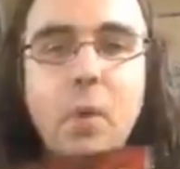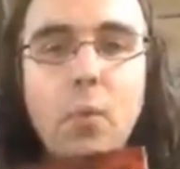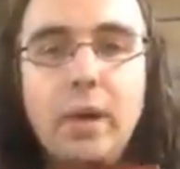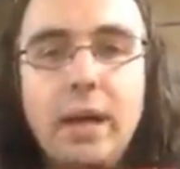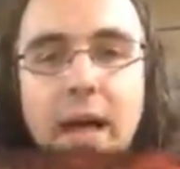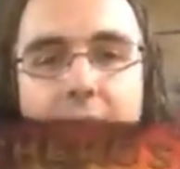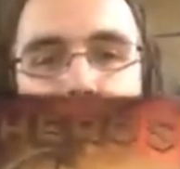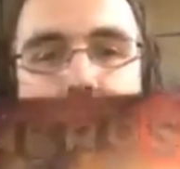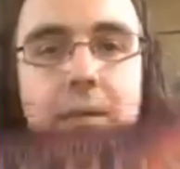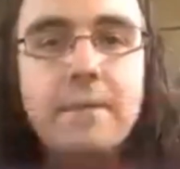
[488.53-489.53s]
we
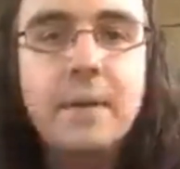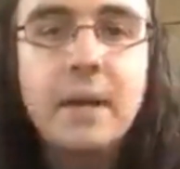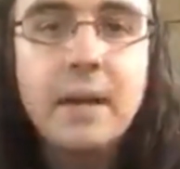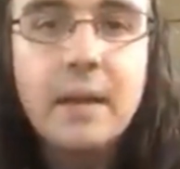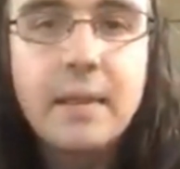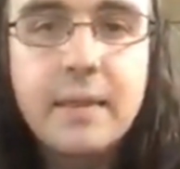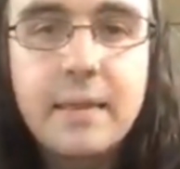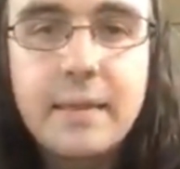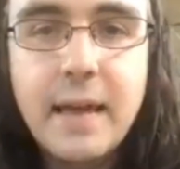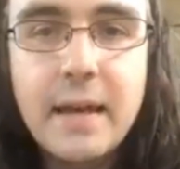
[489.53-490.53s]
have
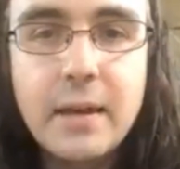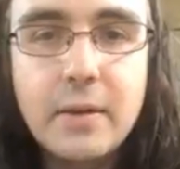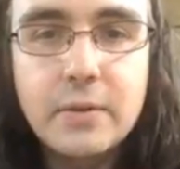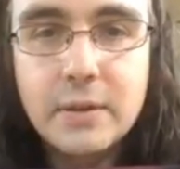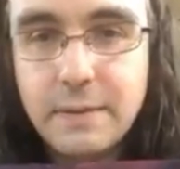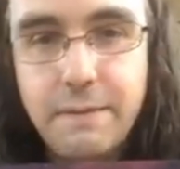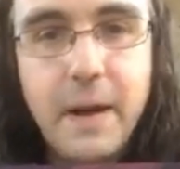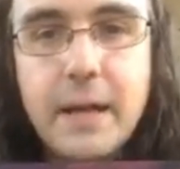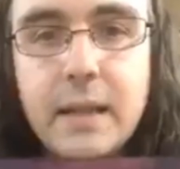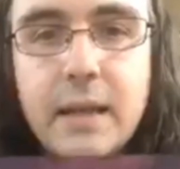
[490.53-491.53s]
Theros
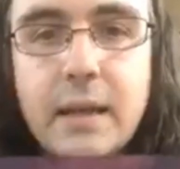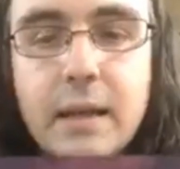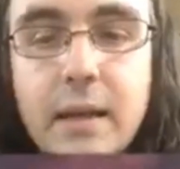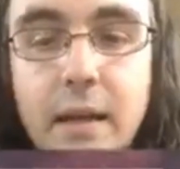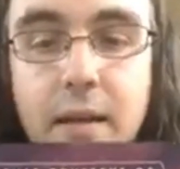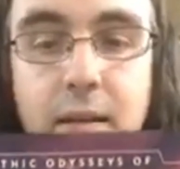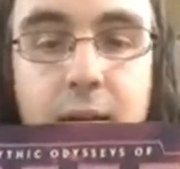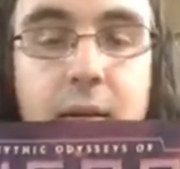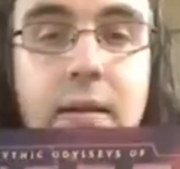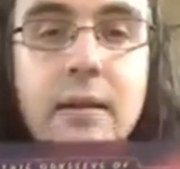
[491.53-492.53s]
finally in
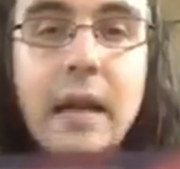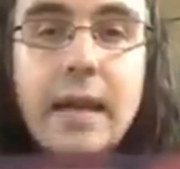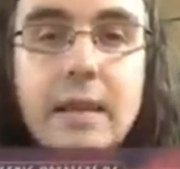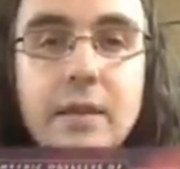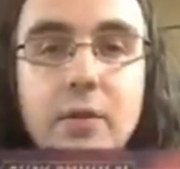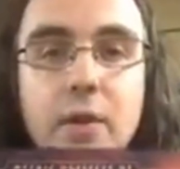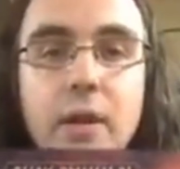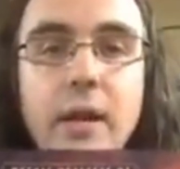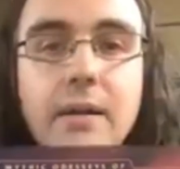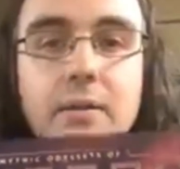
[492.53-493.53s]
the new
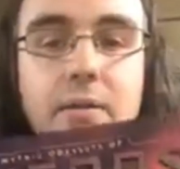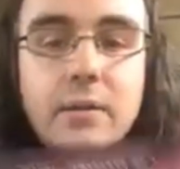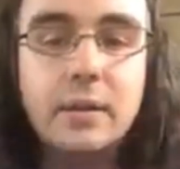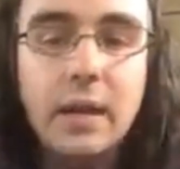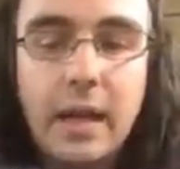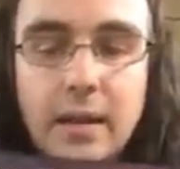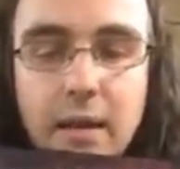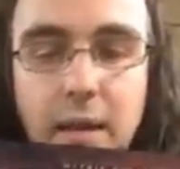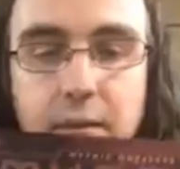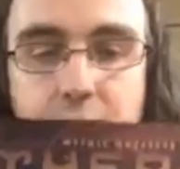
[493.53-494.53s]

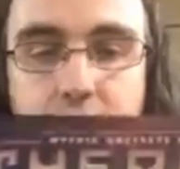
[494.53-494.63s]
collector's